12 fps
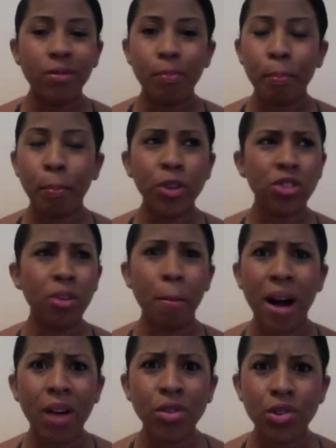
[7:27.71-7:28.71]
Push the
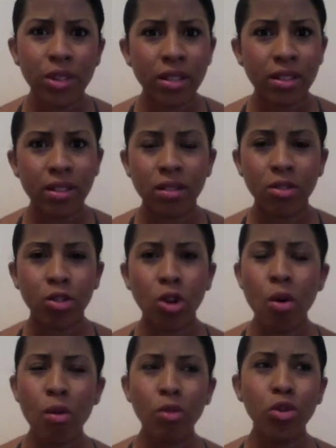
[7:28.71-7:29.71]
boundaries.
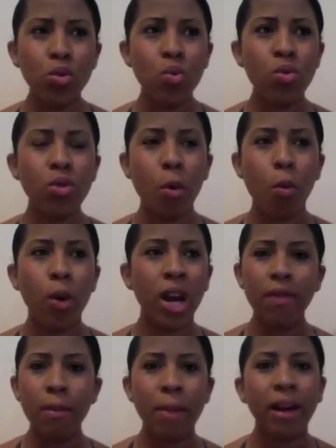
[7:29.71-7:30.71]
Don't do what
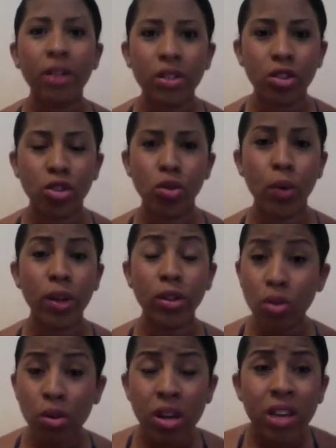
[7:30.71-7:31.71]
everybody else is doing.
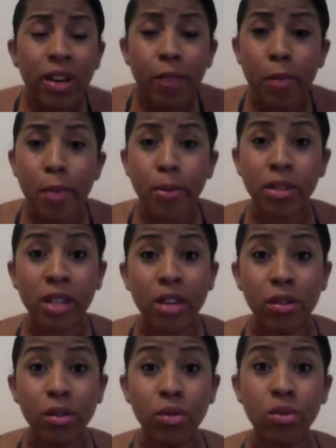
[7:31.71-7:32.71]
Even if people say
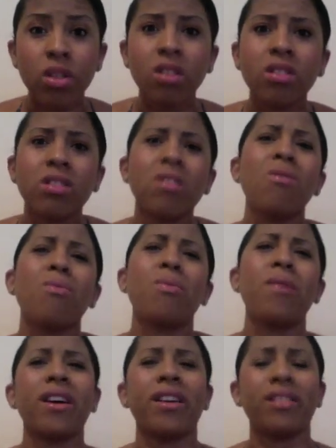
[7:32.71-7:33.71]
you're a loser, so
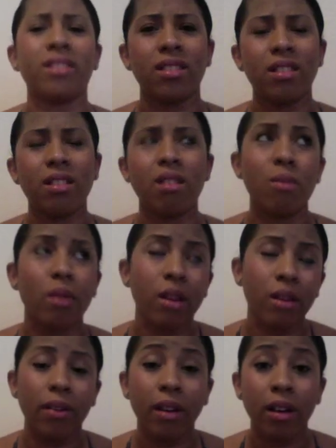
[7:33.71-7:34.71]
what? Oh,
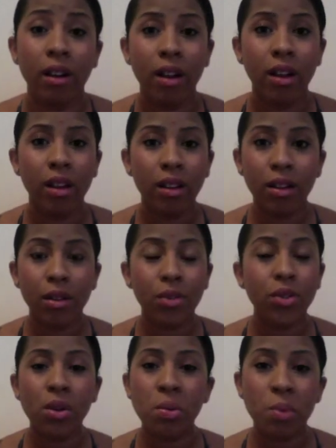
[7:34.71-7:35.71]
whatever.
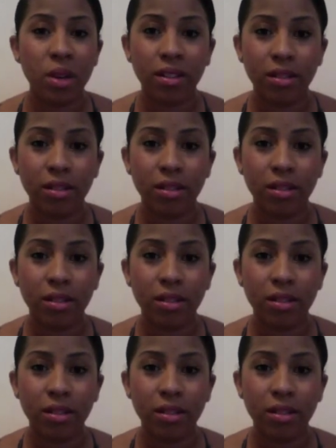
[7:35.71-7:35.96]
So what?